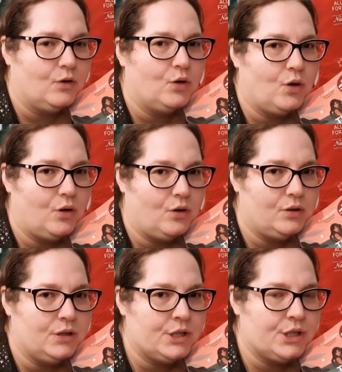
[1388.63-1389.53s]

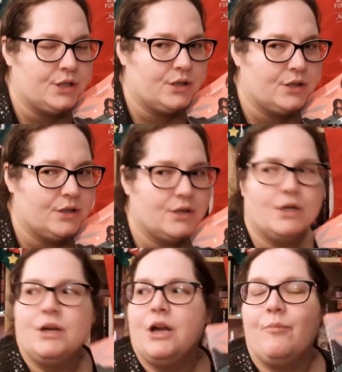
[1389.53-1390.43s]
unhauled
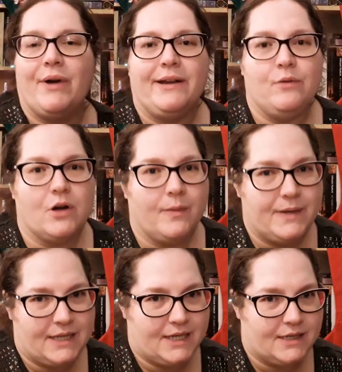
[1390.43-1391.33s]
a brand new
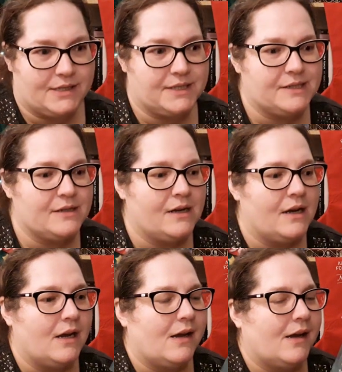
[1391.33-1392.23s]
copy of this.
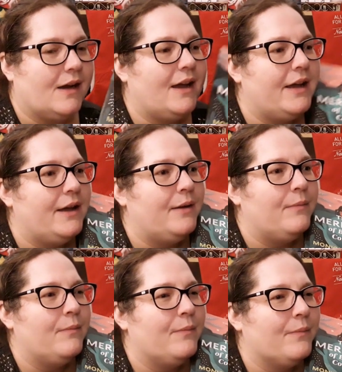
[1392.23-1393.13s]

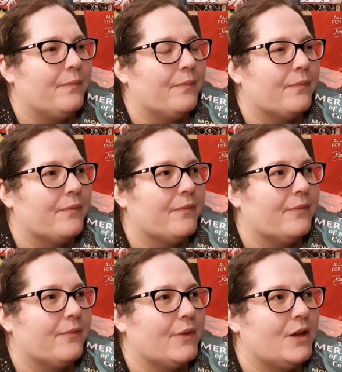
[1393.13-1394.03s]
Um,
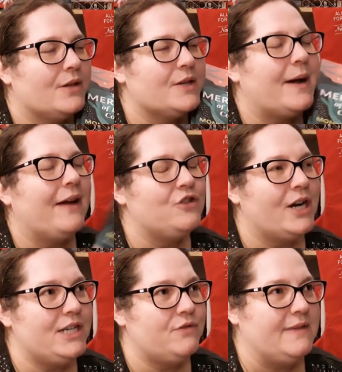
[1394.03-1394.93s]
so I have
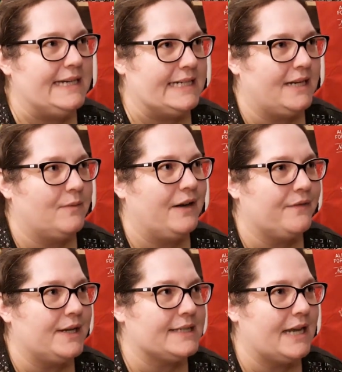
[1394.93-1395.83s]
tried to read it when
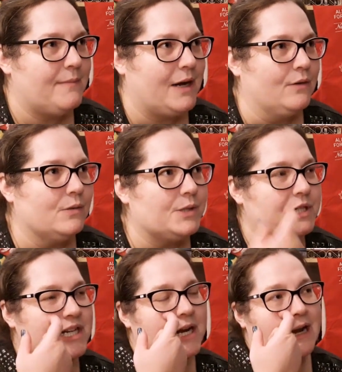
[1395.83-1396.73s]
it first came
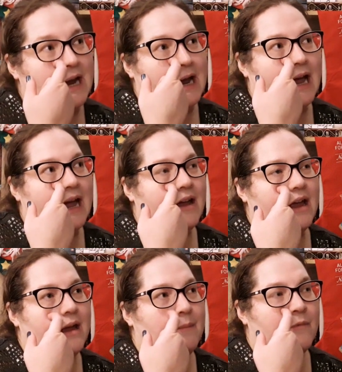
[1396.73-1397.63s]
out.
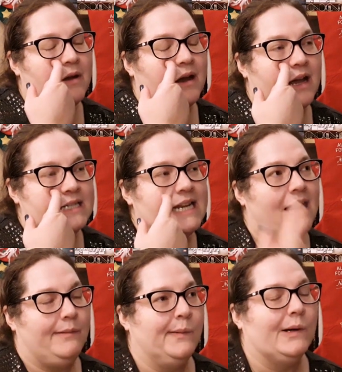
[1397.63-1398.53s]
Um, I had an
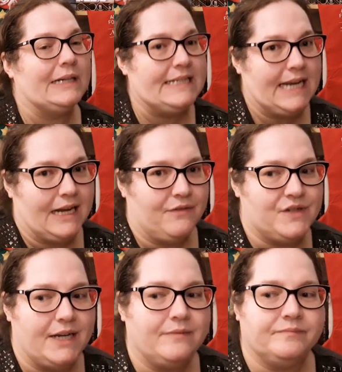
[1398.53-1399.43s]
argument, I
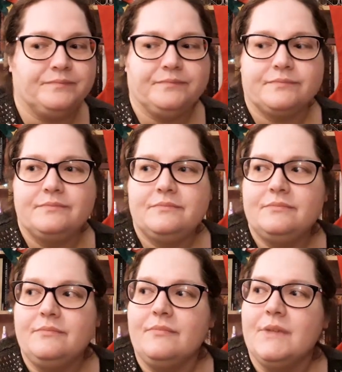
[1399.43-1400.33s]
DNF'd it.
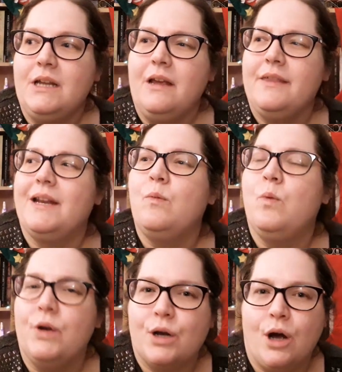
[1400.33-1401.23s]
Then I
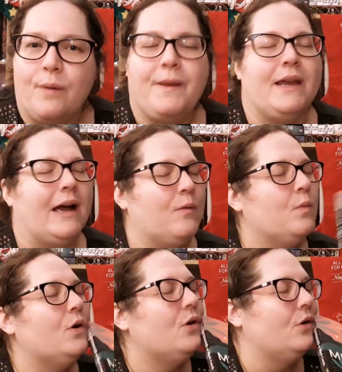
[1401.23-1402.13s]
won a copy. I
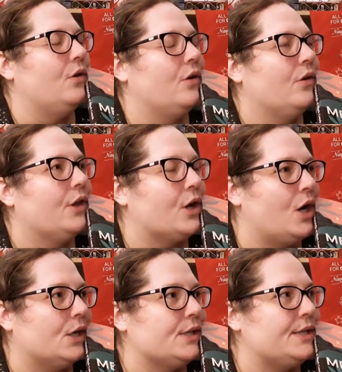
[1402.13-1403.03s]
won the
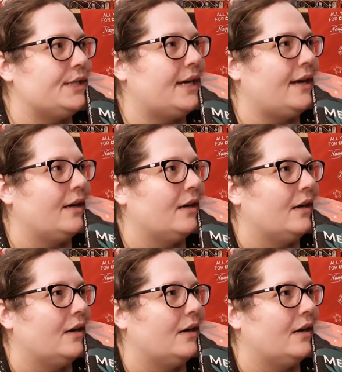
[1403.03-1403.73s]
Costa